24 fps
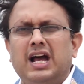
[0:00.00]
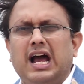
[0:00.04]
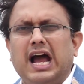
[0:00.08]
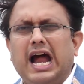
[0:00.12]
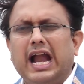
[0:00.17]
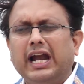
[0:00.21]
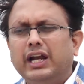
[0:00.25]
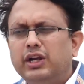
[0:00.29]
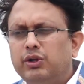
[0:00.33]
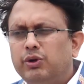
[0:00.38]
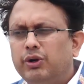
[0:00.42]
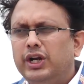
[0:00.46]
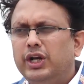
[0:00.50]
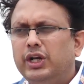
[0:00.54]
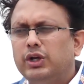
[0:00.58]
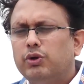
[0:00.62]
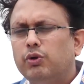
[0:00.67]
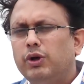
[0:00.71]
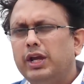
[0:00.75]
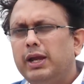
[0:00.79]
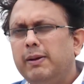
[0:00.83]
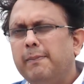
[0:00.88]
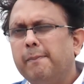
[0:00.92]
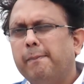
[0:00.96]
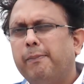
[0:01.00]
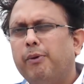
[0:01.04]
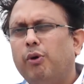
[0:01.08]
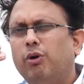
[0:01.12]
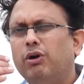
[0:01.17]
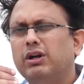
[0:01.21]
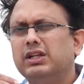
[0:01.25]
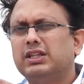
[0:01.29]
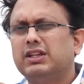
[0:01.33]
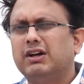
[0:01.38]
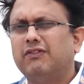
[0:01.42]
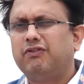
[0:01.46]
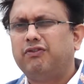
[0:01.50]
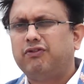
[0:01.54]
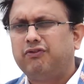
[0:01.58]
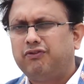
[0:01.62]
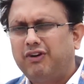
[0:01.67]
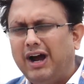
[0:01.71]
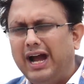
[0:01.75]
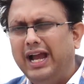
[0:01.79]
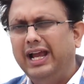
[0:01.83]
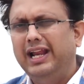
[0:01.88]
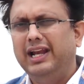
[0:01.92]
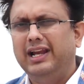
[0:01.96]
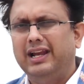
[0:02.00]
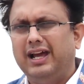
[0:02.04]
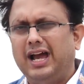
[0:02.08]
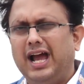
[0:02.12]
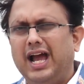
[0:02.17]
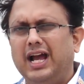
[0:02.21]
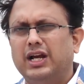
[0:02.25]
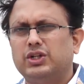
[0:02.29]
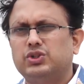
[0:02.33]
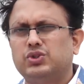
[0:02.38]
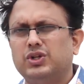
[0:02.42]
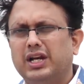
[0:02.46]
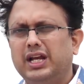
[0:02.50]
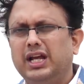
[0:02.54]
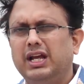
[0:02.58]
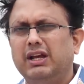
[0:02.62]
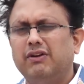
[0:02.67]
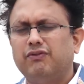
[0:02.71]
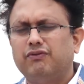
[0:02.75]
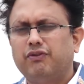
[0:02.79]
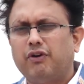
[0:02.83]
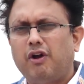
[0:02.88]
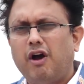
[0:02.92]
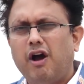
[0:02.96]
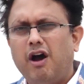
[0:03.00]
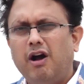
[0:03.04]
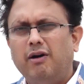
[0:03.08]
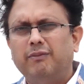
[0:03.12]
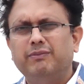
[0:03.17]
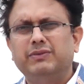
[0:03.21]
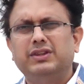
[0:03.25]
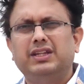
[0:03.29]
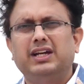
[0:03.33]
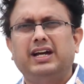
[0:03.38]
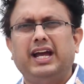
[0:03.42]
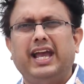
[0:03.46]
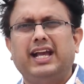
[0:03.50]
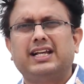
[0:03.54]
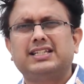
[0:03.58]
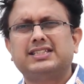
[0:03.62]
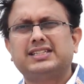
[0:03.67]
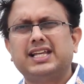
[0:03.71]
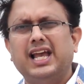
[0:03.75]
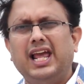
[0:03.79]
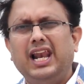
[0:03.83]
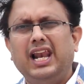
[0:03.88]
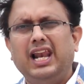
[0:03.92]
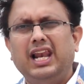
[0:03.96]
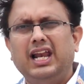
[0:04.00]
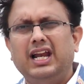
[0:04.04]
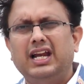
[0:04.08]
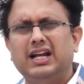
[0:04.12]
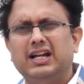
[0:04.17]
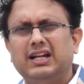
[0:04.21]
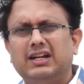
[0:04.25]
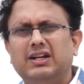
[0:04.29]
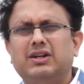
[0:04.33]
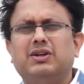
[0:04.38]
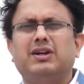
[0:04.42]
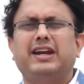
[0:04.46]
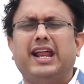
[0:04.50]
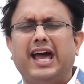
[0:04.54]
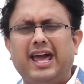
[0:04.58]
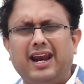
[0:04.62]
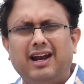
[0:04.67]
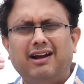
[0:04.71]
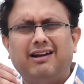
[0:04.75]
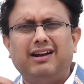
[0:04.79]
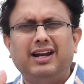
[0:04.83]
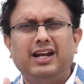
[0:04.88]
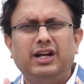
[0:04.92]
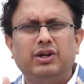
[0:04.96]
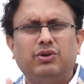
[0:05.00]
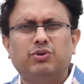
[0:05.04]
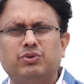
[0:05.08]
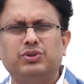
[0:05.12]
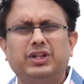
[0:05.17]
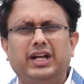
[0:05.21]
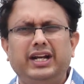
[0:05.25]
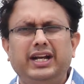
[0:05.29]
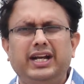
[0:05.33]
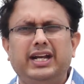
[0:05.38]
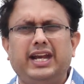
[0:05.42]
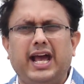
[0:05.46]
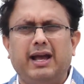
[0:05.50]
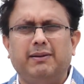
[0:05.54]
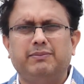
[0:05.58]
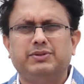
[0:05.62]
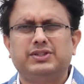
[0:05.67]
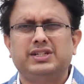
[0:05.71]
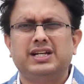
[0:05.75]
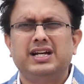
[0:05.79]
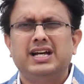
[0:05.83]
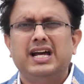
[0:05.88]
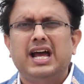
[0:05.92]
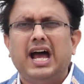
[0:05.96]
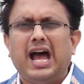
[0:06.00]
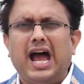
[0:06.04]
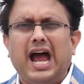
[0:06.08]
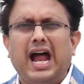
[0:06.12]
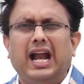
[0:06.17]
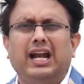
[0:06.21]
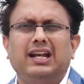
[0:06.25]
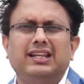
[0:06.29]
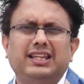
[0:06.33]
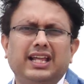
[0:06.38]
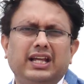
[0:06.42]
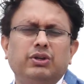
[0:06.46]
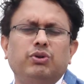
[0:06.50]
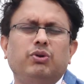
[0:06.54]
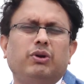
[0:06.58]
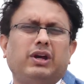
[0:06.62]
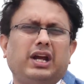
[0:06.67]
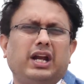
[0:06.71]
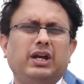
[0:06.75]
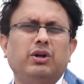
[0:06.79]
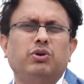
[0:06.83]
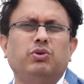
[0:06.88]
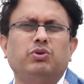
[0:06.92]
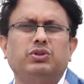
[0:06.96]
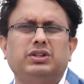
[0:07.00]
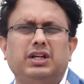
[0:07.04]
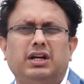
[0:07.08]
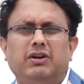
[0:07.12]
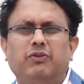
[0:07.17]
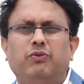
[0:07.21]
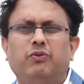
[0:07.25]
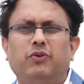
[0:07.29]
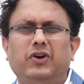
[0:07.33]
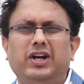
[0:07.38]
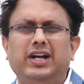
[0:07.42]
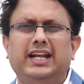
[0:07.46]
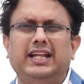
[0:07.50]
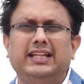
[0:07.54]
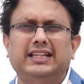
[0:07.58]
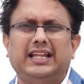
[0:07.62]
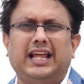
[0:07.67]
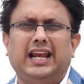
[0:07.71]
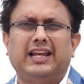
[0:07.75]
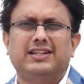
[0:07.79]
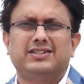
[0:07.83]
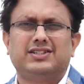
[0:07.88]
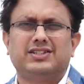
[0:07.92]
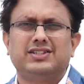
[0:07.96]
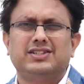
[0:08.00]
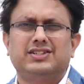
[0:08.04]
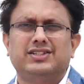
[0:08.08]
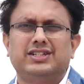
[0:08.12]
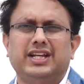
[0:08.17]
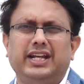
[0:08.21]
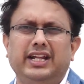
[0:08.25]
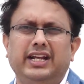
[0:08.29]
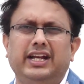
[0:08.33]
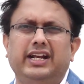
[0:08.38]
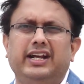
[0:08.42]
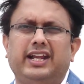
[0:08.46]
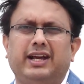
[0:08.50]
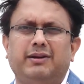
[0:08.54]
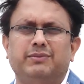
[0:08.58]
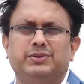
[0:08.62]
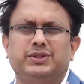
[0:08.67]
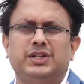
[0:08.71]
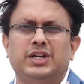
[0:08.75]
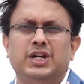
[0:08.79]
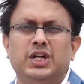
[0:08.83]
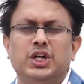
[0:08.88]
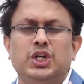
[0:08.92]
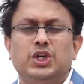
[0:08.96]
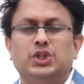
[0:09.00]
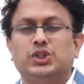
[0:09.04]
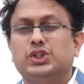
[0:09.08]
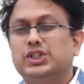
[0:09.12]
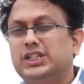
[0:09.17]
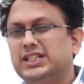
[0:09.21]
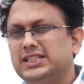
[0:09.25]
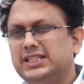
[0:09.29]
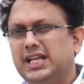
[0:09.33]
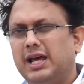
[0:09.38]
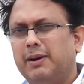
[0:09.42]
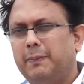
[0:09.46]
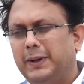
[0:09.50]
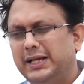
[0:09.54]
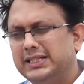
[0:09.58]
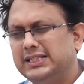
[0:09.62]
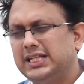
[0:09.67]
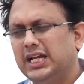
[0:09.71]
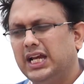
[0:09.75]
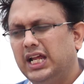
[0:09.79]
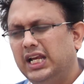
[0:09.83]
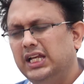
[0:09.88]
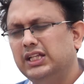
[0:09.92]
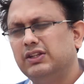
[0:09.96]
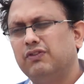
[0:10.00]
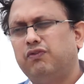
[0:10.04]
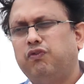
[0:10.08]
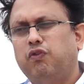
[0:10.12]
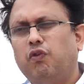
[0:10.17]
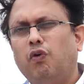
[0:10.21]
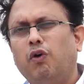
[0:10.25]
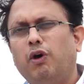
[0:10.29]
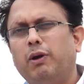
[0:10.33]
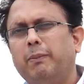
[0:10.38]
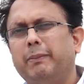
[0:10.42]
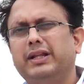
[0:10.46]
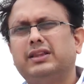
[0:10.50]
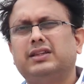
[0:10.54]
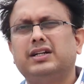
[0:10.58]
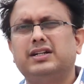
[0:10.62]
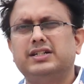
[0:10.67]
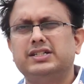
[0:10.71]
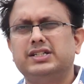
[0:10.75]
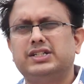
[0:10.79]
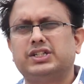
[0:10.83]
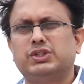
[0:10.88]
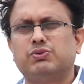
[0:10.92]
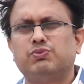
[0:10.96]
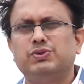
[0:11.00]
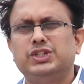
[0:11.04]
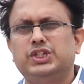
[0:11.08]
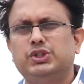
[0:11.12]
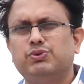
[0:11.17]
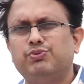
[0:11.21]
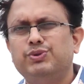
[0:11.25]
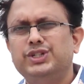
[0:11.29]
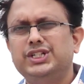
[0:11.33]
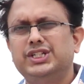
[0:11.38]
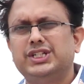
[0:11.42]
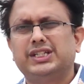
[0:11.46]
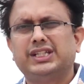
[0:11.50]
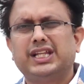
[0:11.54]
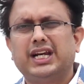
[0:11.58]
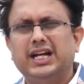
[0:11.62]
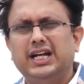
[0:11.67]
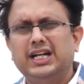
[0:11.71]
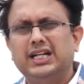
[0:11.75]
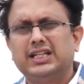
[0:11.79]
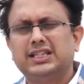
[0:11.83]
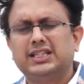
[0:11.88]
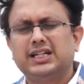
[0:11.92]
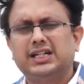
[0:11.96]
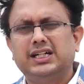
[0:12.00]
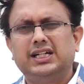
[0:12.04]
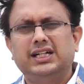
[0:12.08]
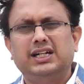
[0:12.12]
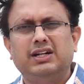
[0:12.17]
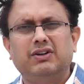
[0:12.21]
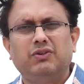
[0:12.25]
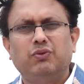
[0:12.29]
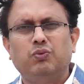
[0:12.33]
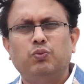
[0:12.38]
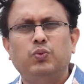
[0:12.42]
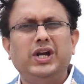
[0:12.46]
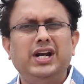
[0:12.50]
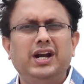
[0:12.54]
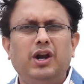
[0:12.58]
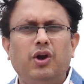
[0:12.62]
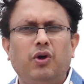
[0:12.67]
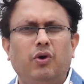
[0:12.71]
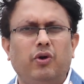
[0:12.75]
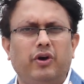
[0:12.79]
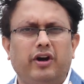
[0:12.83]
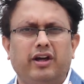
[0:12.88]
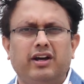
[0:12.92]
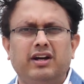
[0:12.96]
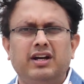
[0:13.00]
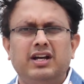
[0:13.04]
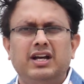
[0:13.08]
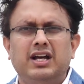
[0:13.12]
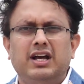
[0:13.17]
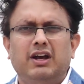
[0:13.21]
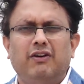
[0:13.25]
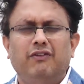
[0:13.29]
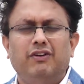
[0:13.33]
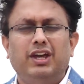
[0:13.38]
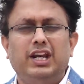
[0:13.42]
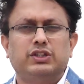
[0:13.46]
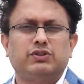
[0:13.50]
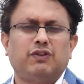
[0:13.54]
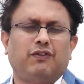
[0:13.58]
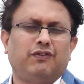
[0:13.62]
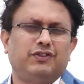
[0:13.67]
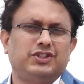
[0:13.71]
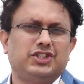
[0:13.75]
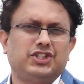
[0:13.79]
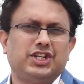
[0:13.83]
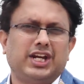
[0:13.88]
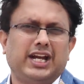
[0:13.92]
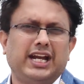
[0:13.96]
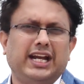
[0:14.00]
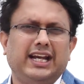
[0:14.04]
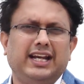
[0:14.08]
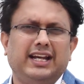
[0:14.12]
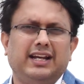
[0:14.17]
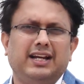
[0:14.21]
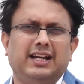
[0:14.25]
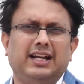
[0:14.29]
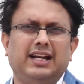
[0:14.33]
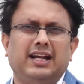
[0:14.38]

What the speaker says: And you need to import the file actually from the Excel directly to the ETABS, and then you can do the wind analysis in ETABS. So these are basically the four methods which we generate the wind load very sophisticatedly